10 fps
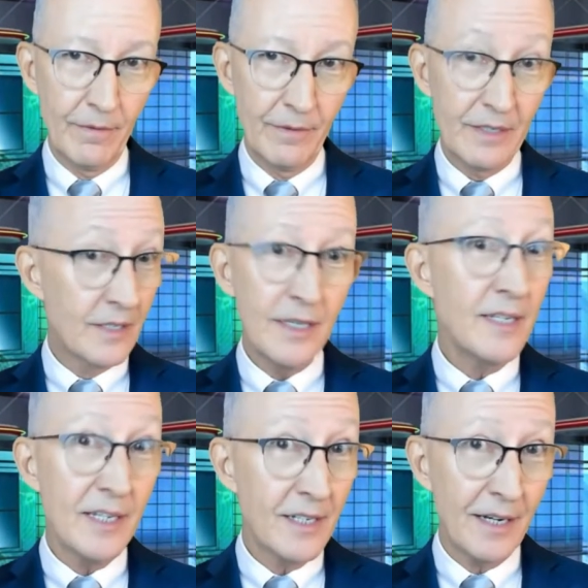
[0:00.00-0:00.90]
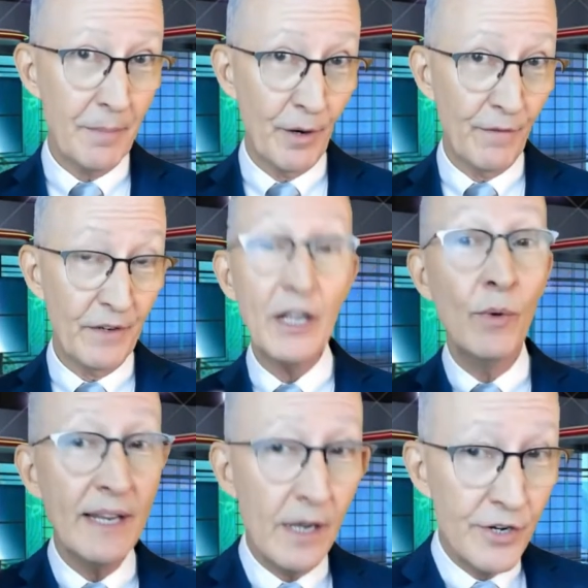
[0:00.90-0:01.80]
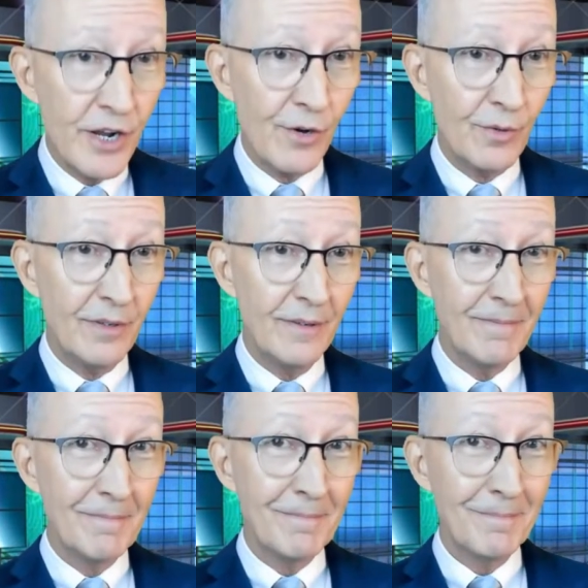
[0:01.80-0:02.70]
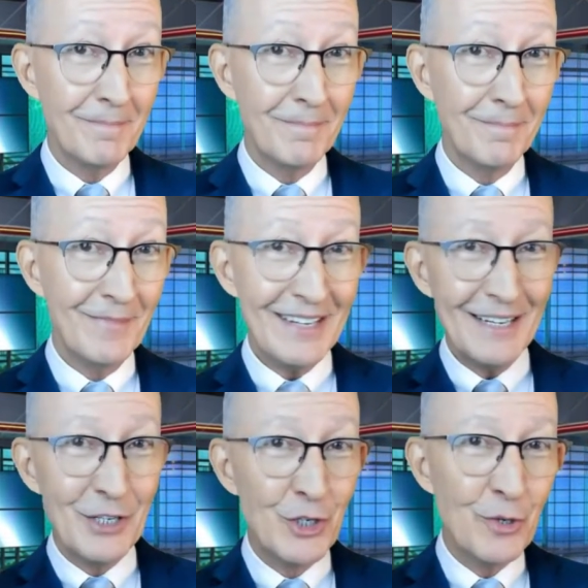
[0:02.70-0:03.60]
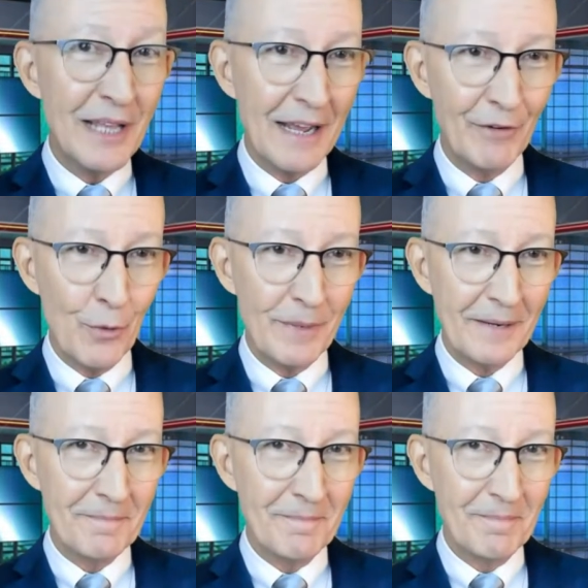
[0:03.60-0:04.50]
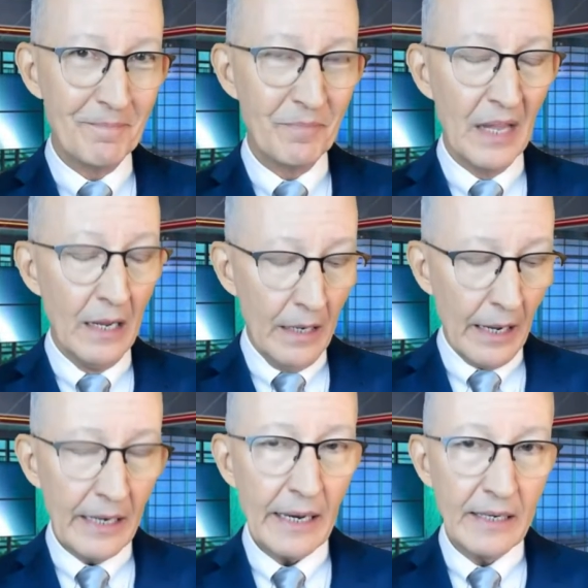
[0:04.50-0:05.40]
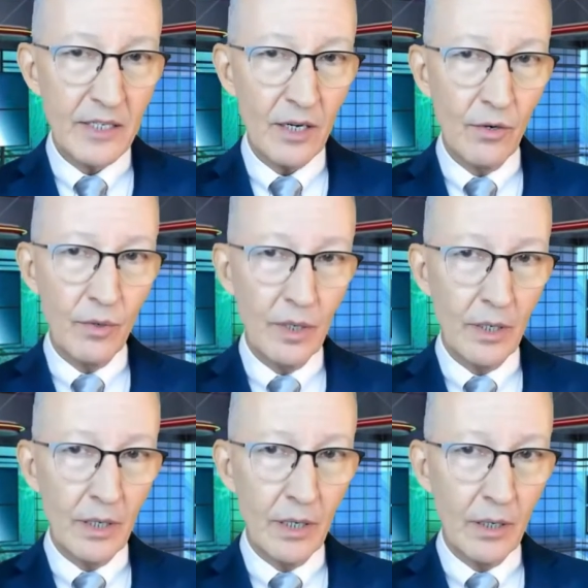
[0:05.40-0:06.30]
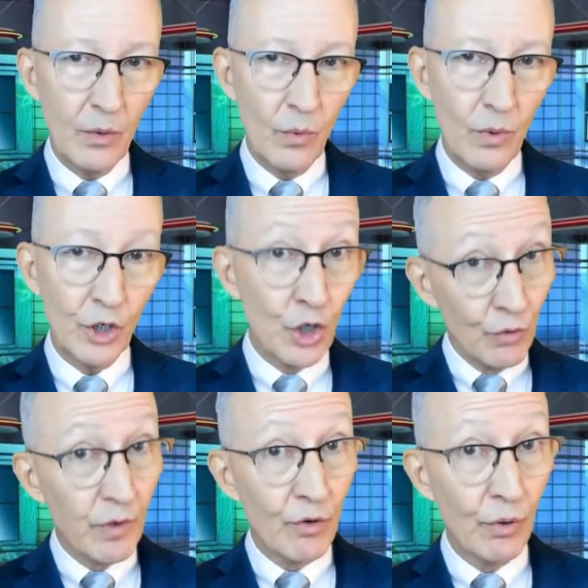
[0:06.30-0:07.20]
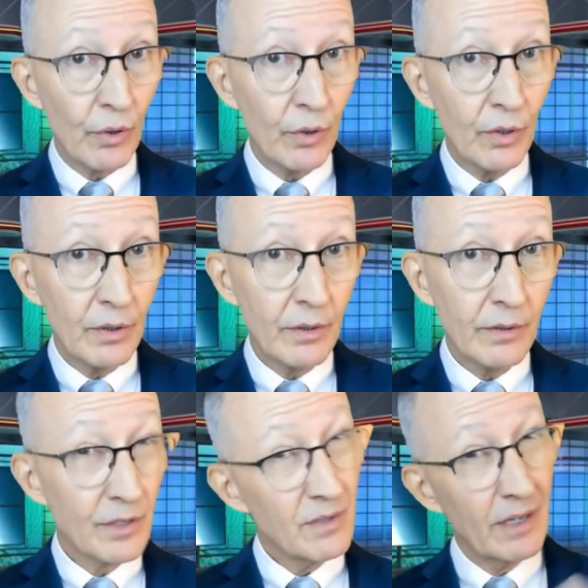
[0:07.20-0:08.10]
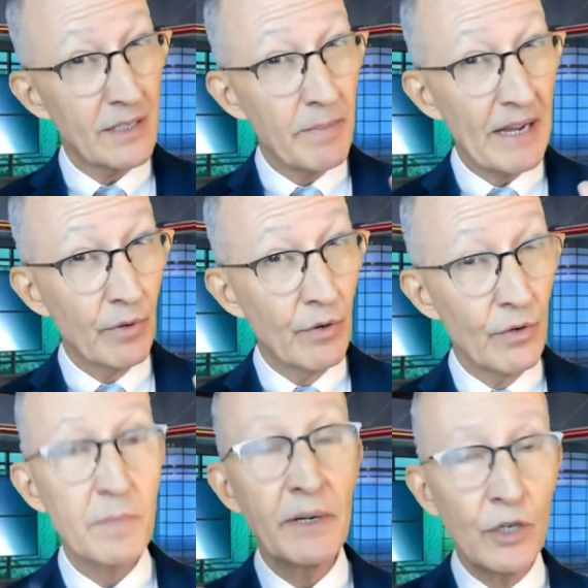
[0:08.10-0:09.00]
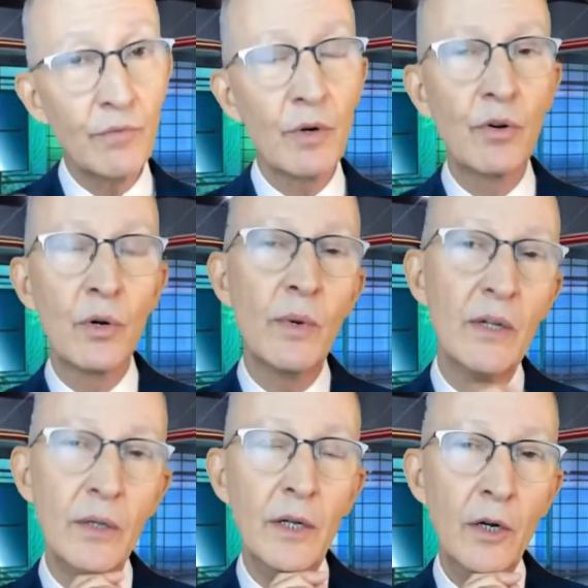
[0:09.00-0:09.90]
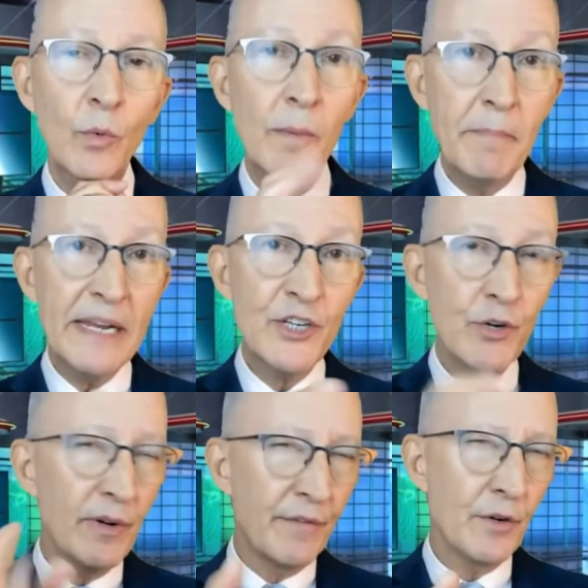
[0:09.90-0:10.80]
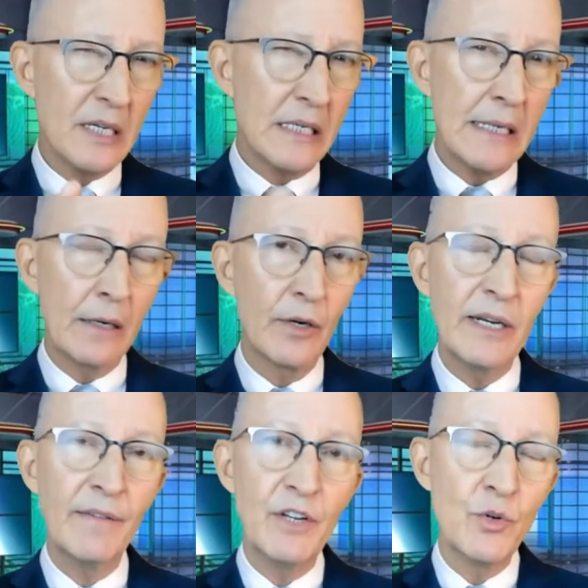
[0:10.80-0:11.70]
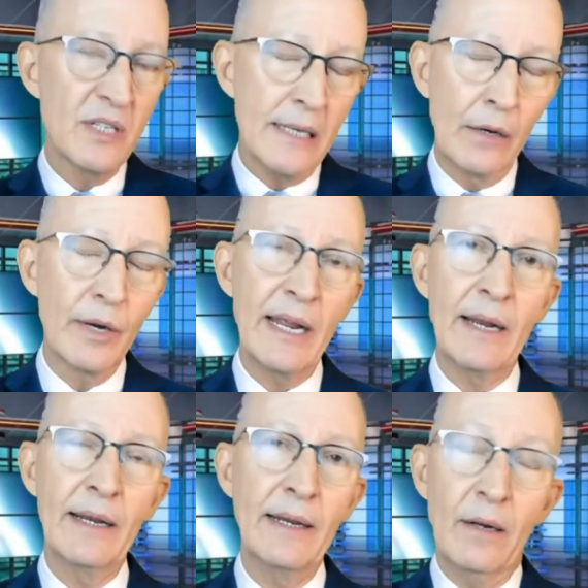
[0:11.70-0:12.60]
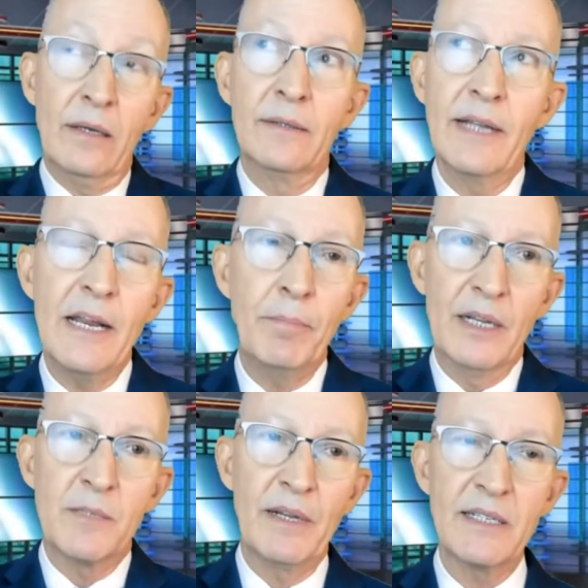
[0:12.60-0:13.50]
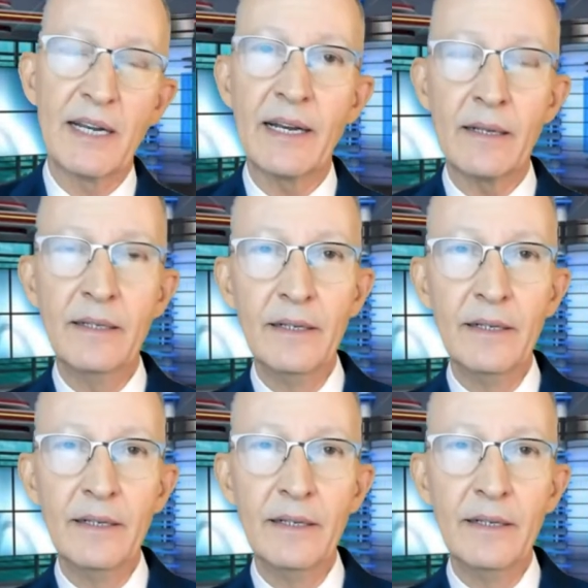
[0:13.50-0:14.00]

Statistically perfect. The only unknown is do they have an opening? And, and so, uh, good recruiter, and there's lots of bad recruiters, but good recruiter will We'll meet you. And if you're a stellar individual, stellar candidate, oh, A plus plus, I gotta